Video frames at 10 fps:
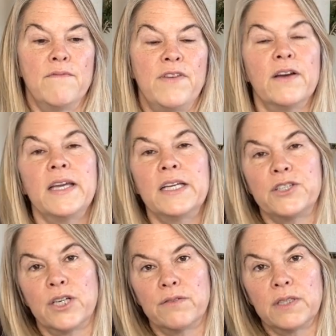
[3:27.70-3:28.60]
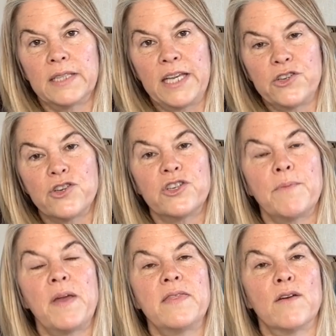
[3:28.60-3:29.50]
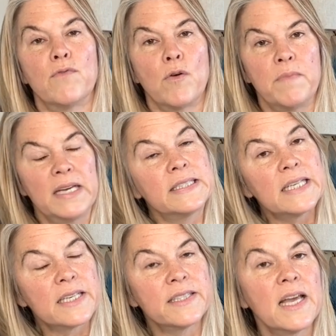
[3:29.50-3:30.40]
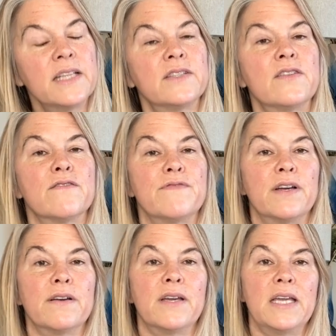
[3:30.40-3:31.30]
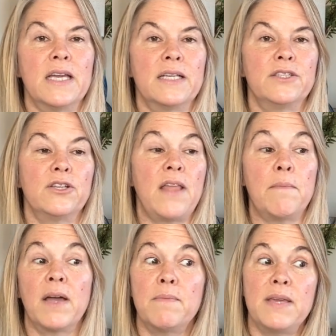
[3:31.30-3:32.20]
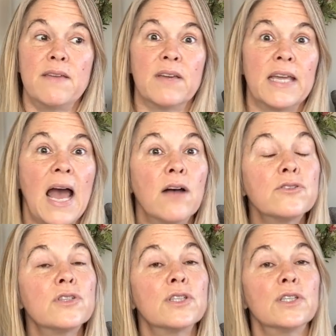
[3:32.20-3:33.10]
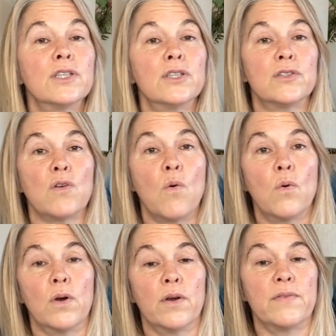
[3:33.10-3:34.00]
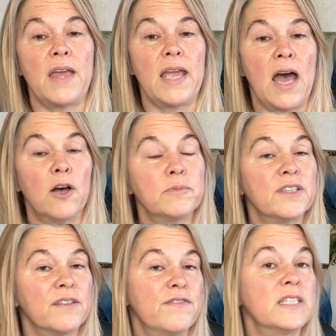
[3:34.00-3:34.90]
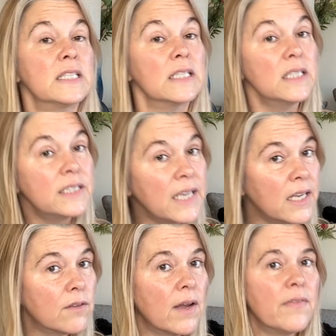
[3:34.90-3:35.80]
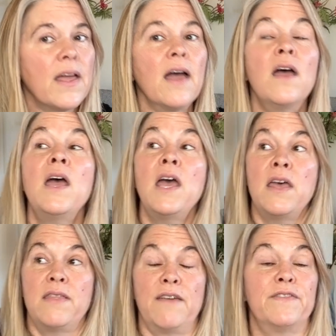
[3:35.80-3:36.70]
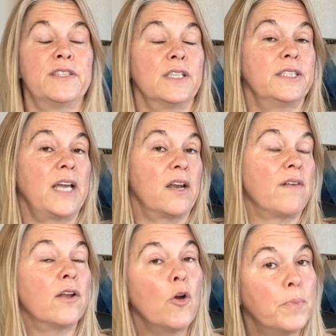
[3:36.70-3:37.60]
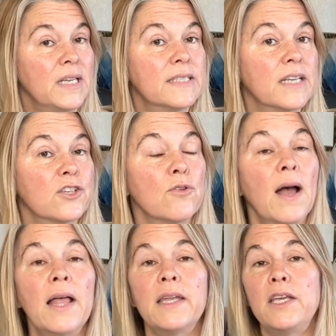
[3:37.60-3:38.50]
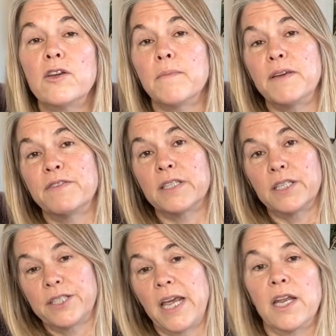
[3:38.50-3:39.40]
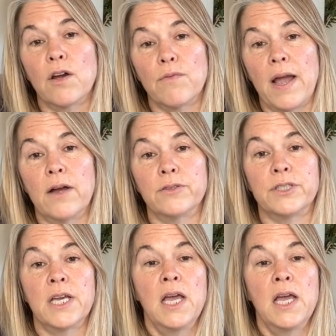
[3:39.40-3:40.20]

very into a relationship in the romantic sense. They might be even counselors, or they help to facilitate around that. They facilitate around opening sexuality. You can be facilitating around